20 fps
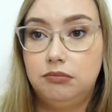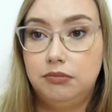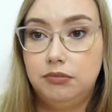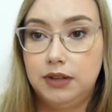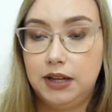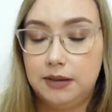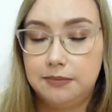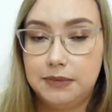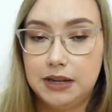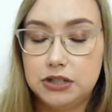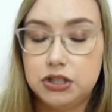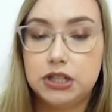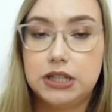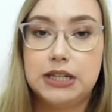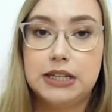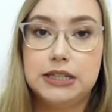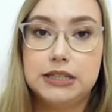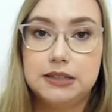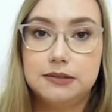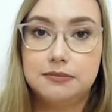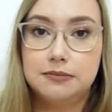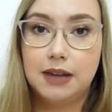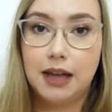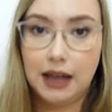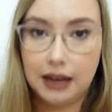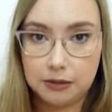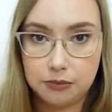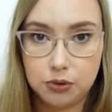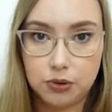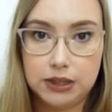Magic Kingdom,
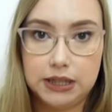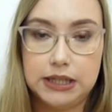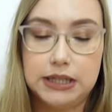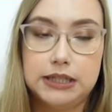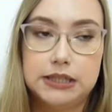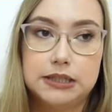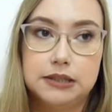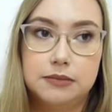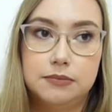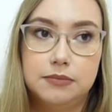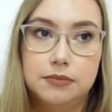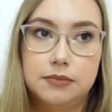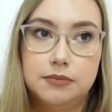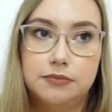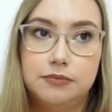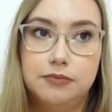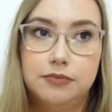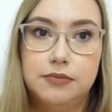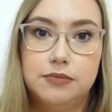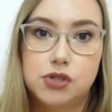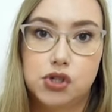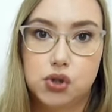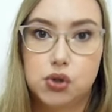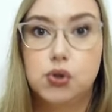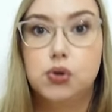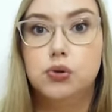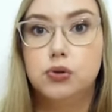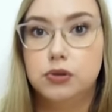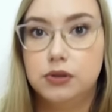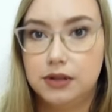Animal Kingdom,
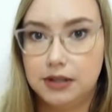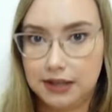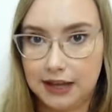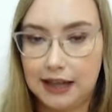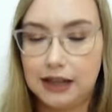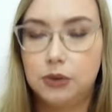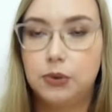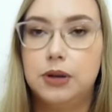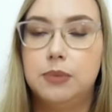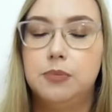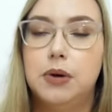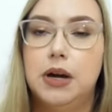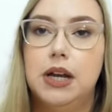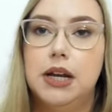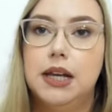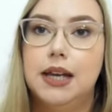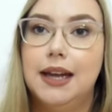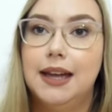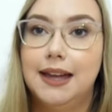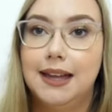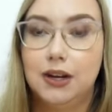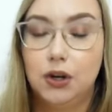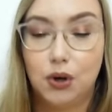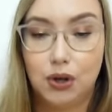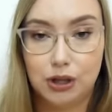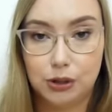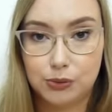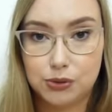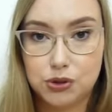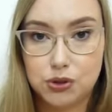to the Halloween party and
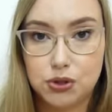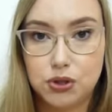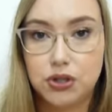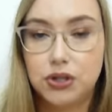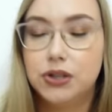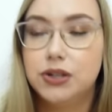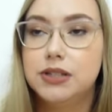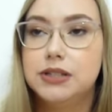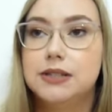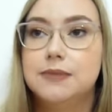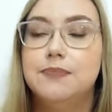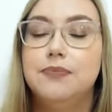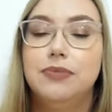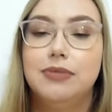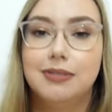Hollywood Studios.